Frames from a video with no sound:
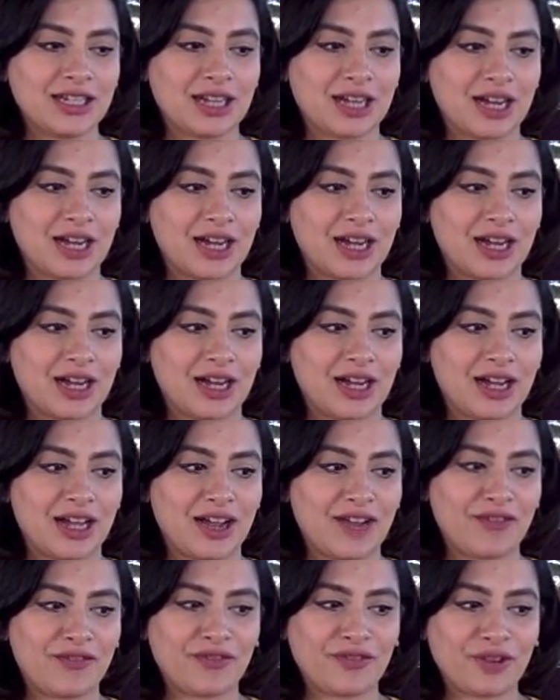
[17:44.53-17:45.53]

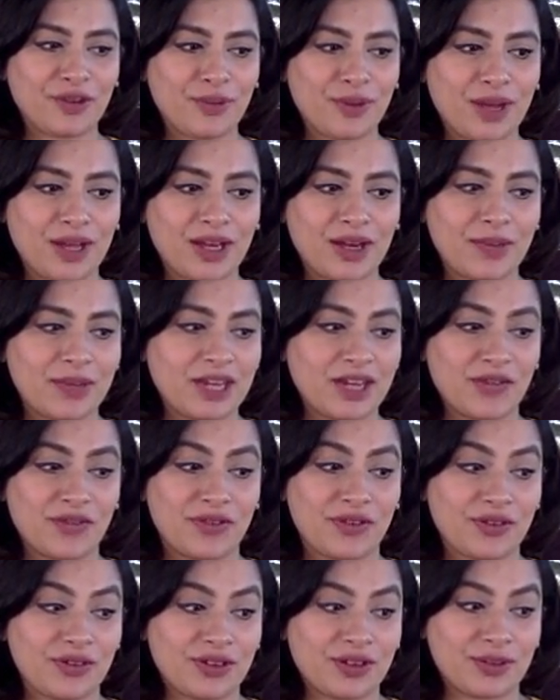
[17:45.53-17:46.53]
everyone, I mean,
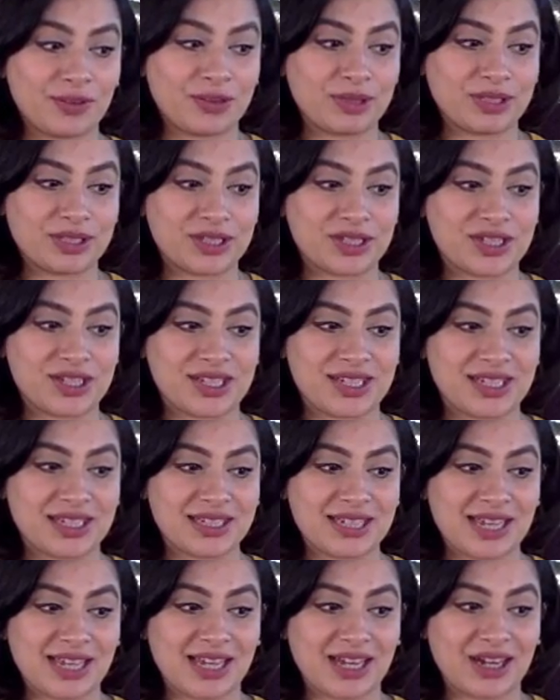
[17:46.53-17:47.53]
if you're in a position to
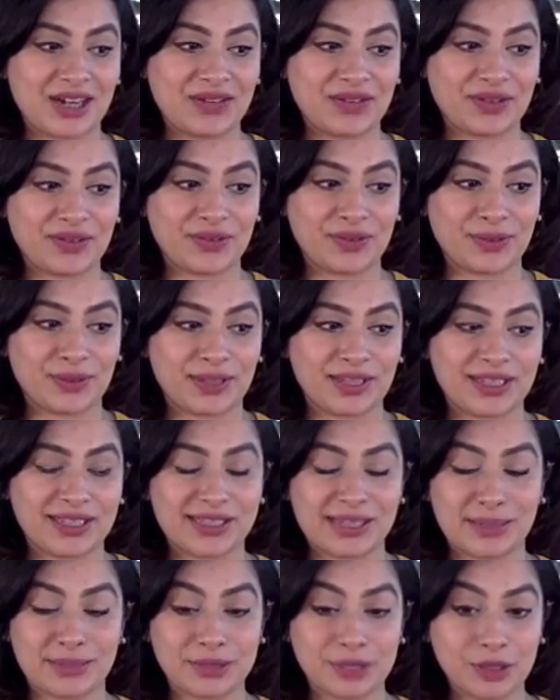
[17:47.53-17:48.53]
take care of everyone,
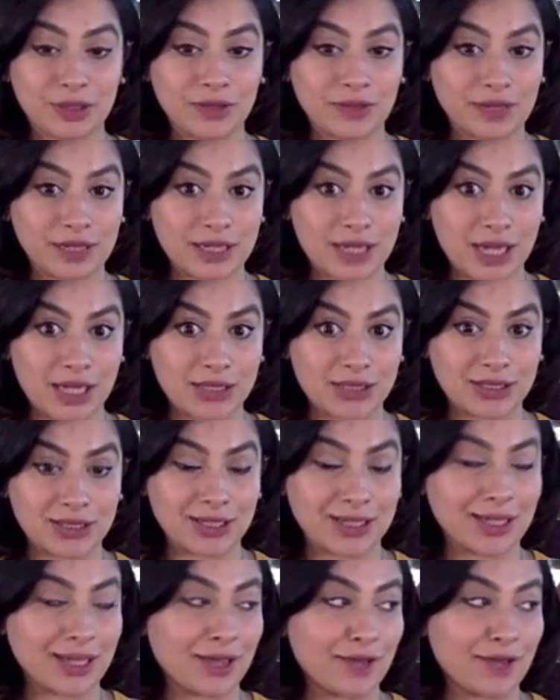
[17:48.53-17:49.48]
that's absolutely fantastic.